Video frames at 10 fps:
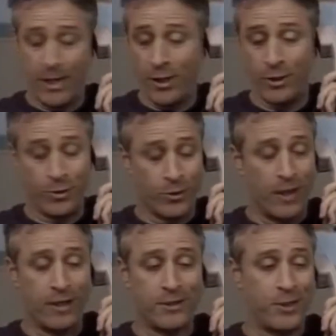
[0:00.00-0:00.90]
no, you were
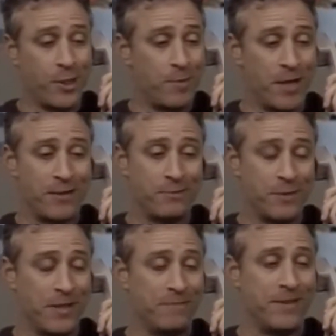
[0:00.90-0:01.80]
great on the show, man. We
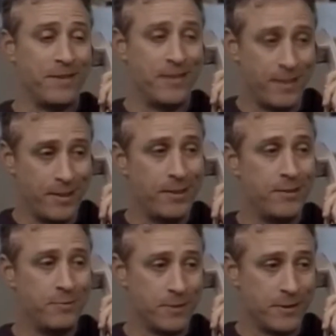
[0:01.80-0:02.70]
loved it.
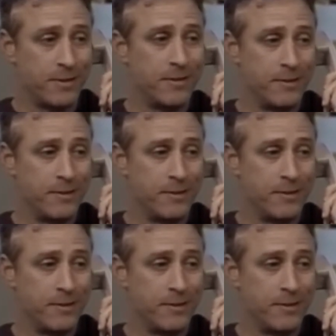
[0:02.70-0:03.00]
It was,